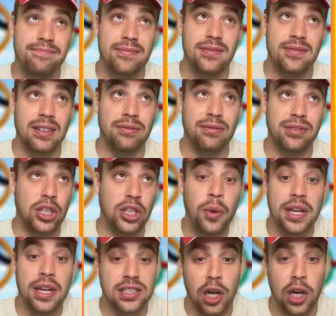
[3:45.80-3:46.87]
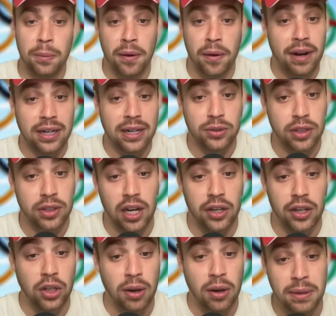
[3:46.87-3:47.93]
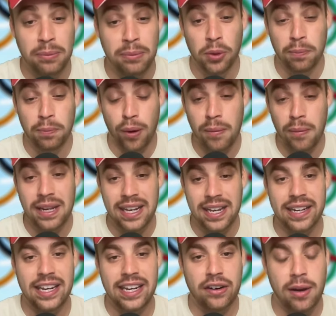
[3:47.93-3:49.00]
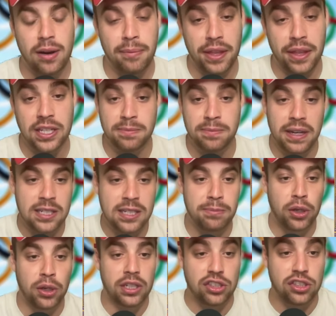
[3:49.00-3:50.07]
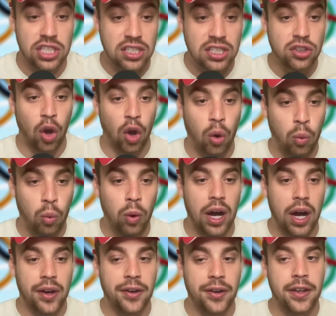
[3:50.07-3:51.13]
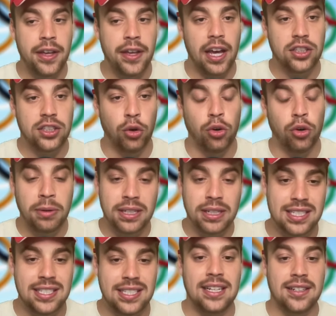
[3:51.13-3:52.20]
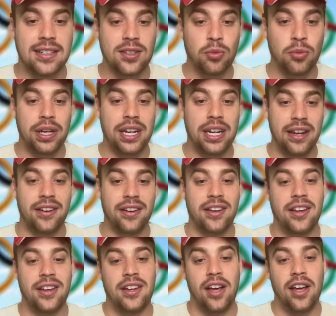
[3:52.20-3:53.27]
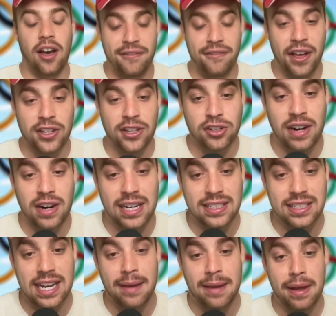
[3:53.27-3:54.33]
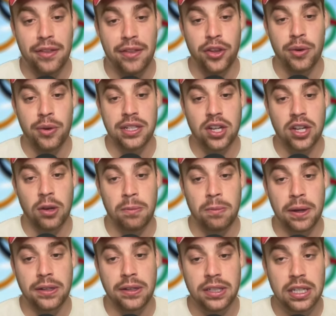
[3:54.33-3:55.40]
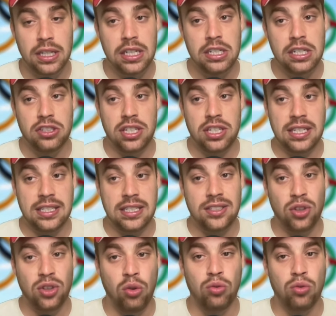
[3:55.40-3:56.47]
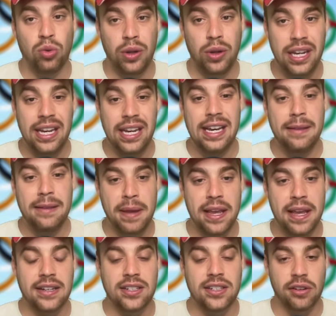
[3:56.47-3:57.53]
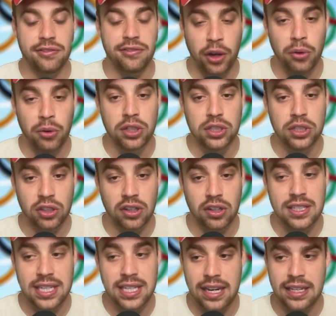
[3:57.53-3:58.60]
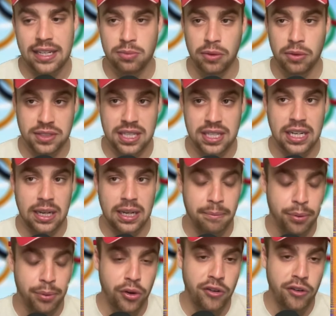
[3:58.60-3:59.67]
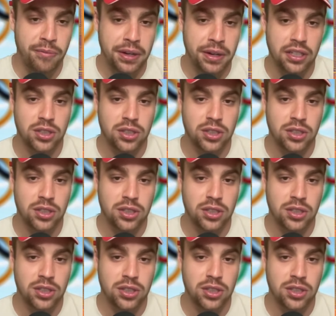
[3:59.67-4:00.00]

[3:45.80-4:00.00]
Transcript: the, the US Open, Raducanu, I mean, would probably clear up this. But let's be honest, she's not won a tournament since winning her first Grand Slam at the US Open. She's not really been so focused on her tennis. We've seen an improvement in